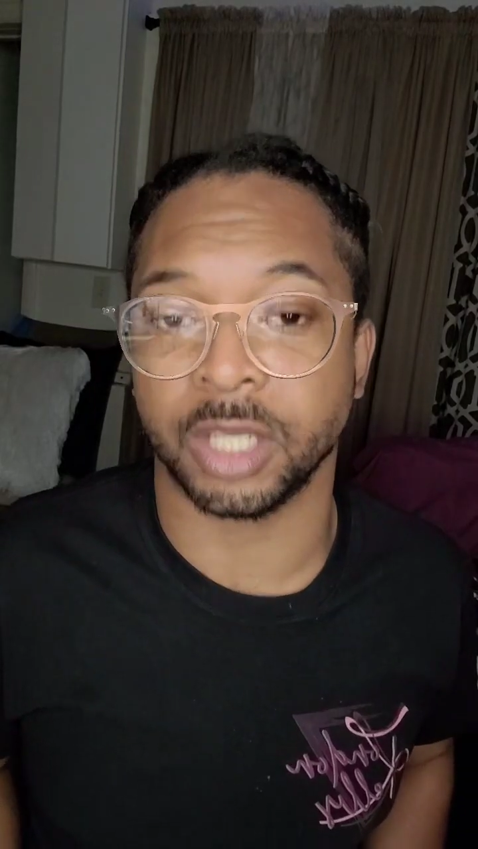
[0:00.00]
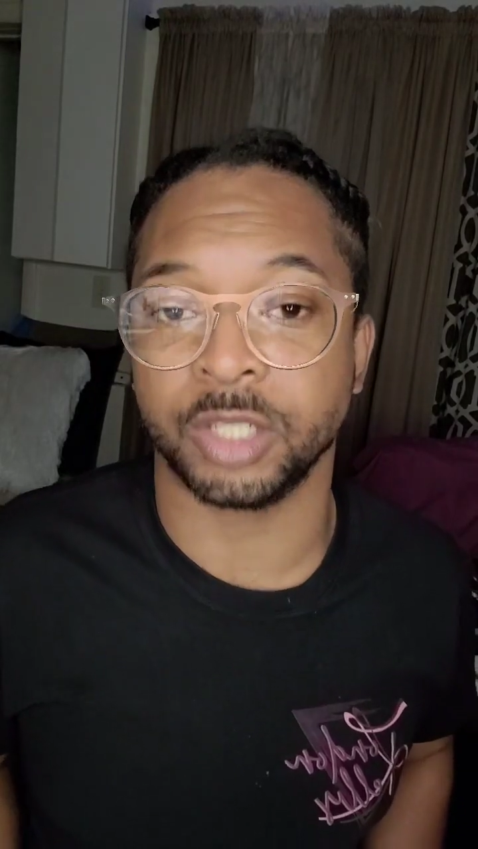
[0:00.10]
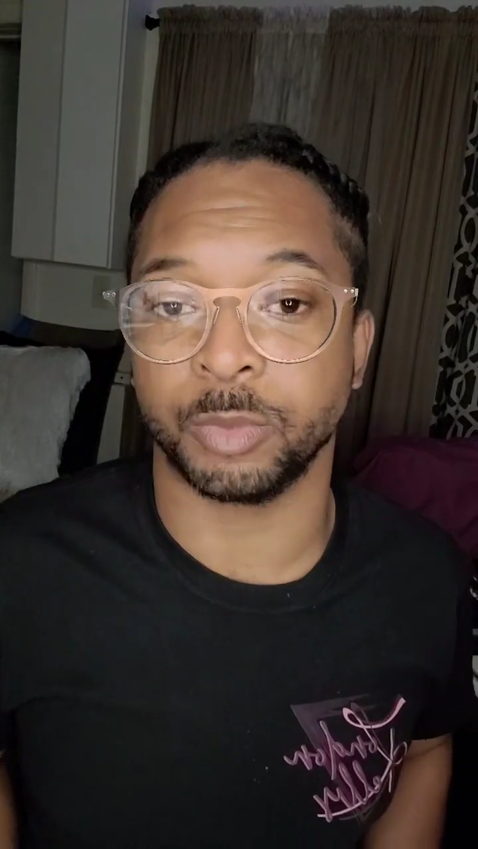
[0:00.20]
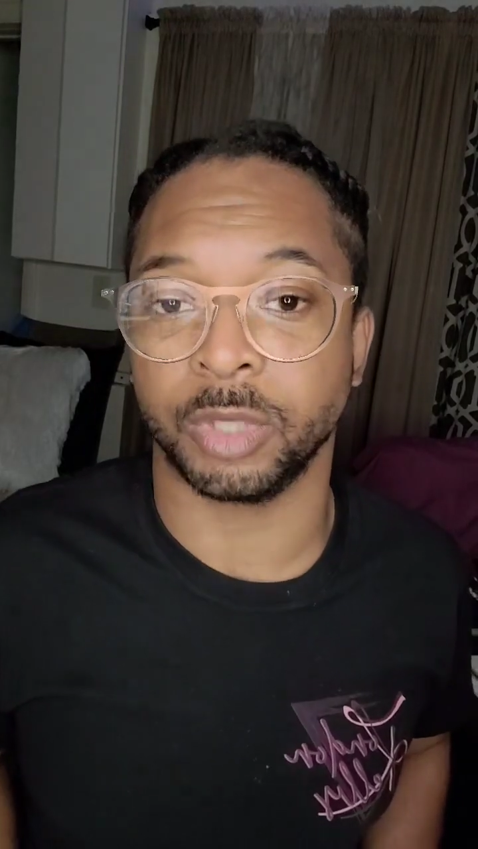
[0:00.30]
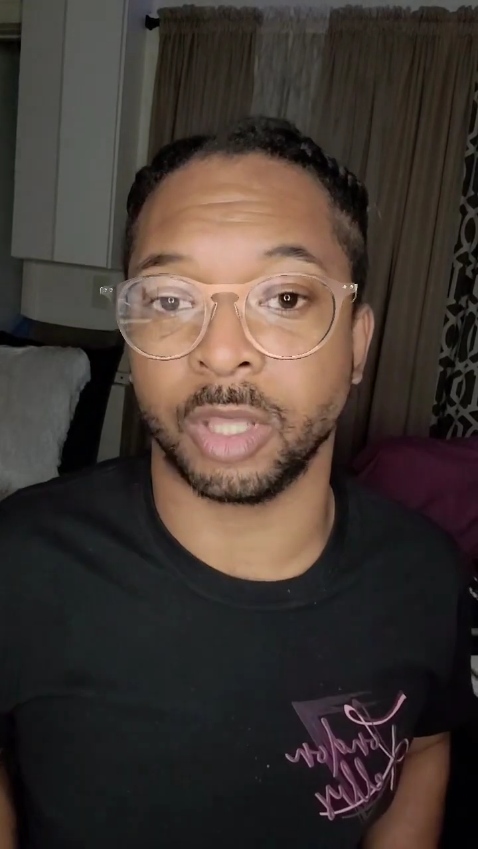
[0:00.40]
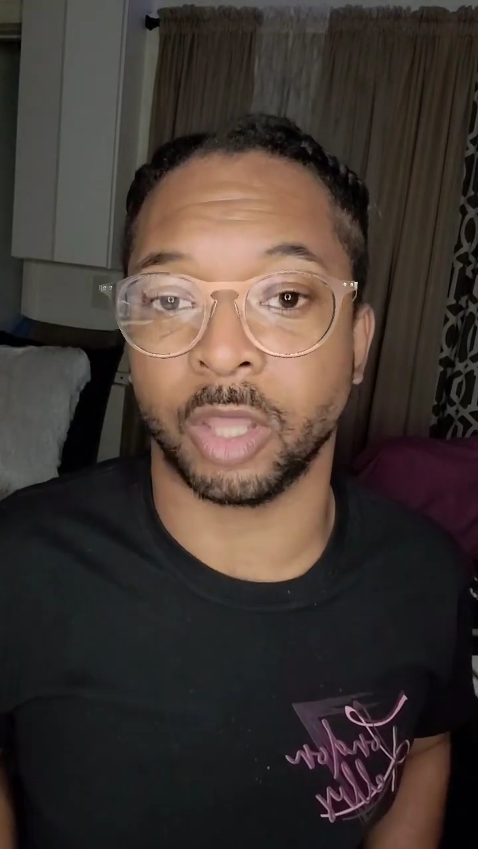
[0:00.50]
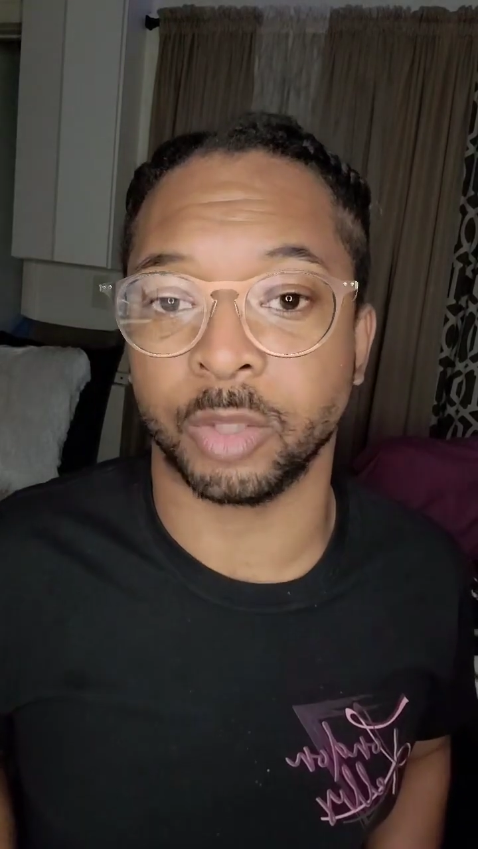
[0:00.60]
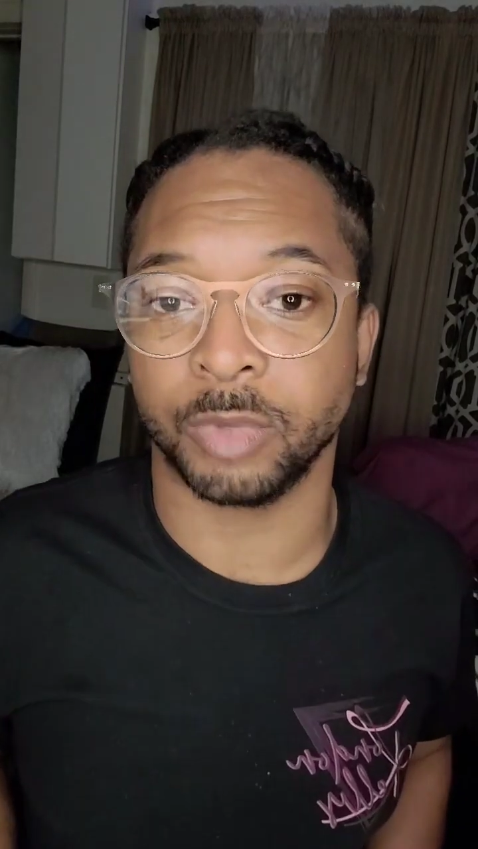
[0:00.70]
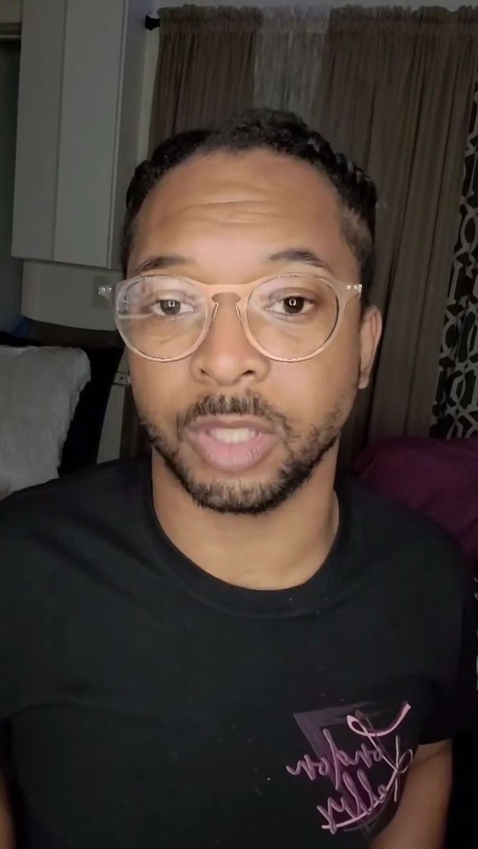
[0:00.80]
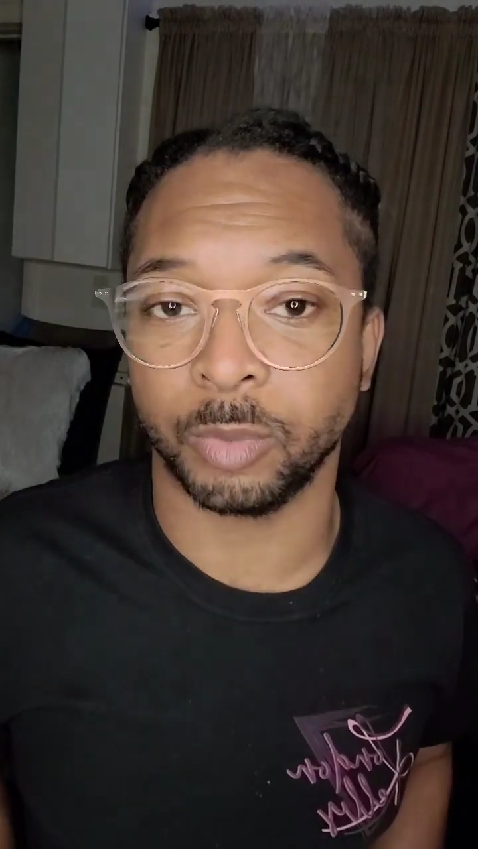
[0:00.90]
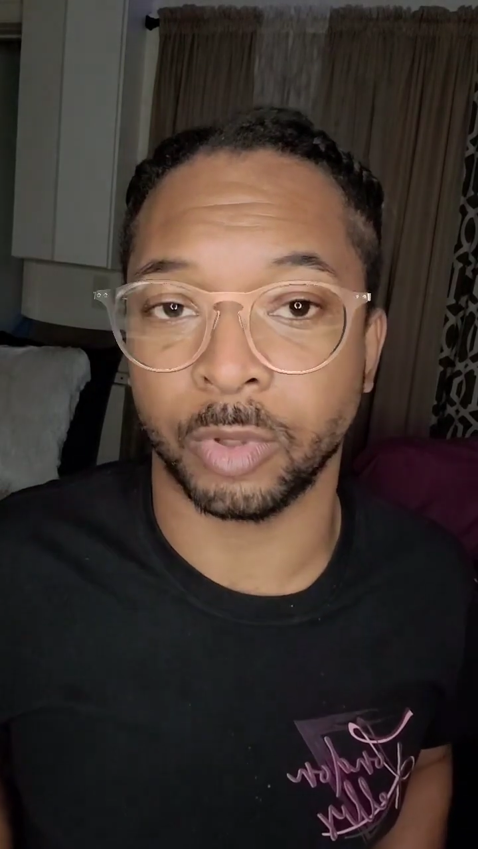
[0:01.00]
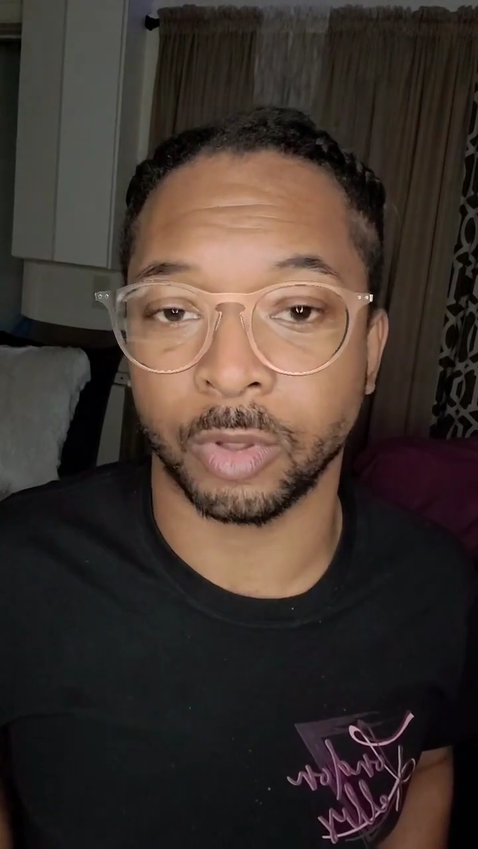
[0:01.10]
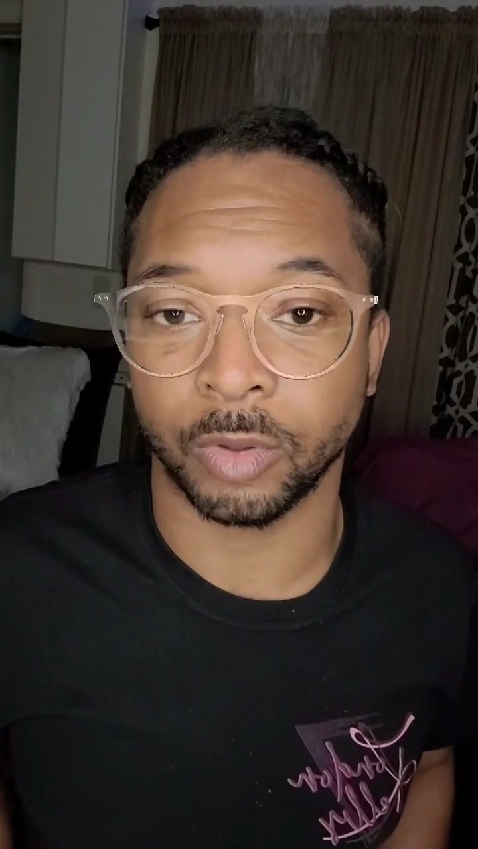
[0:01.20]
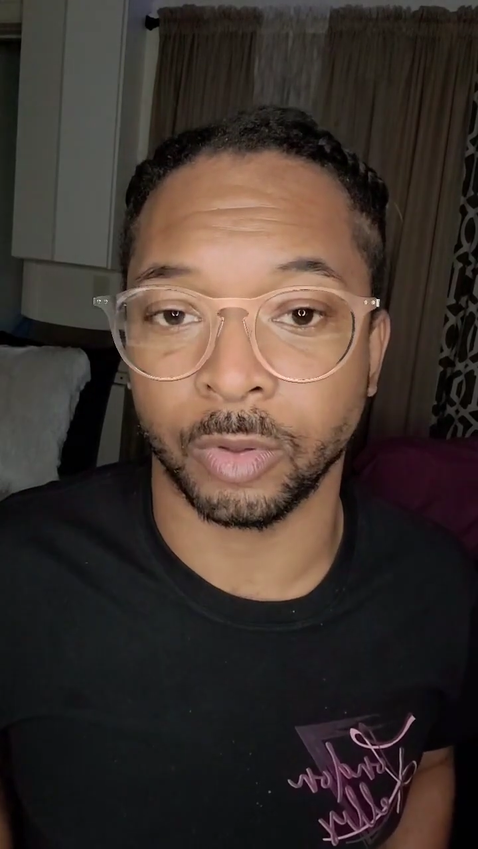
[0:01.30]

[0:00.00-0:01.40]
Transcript: should be other people,